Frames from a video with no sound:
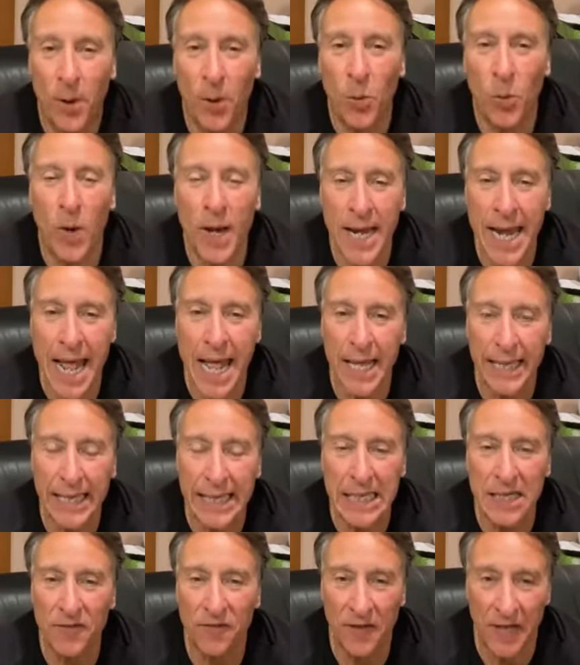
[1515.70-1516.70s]
But when
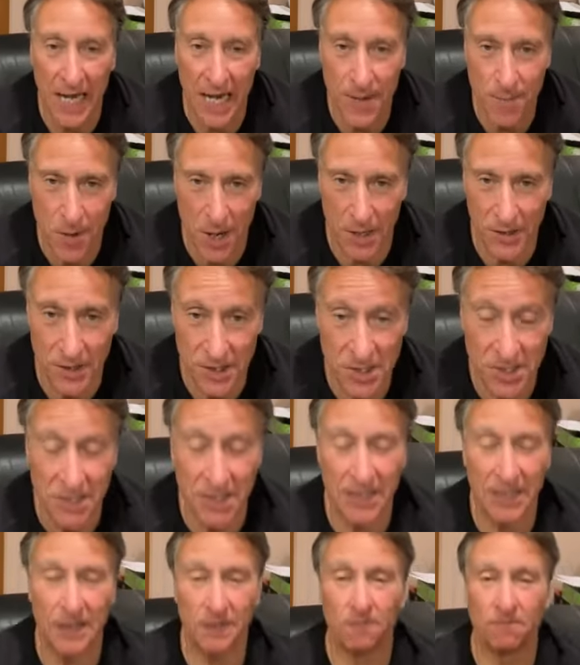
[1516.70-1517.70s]
Eve came on the
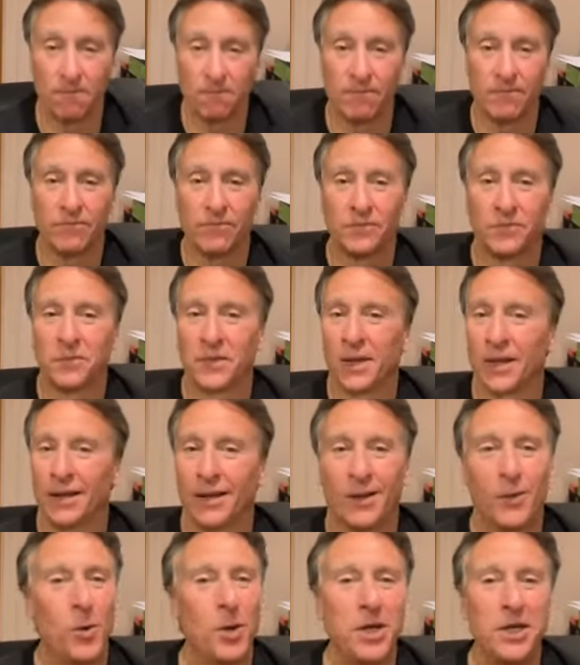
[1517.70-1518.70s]
scene,
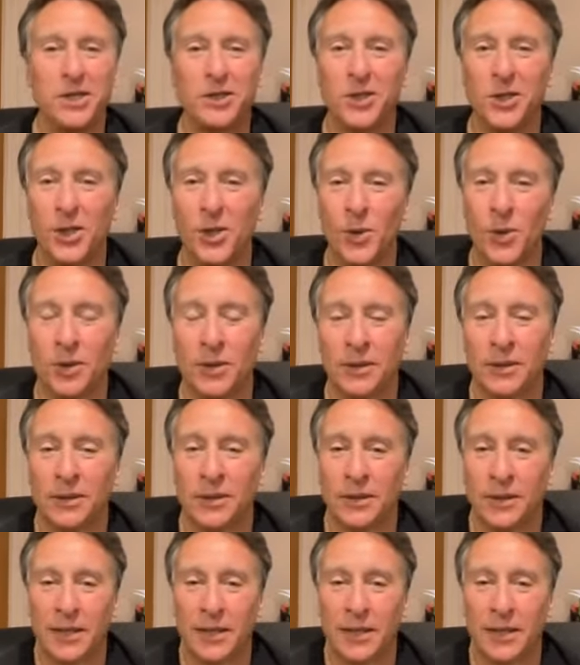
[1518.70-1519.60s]
what did he do?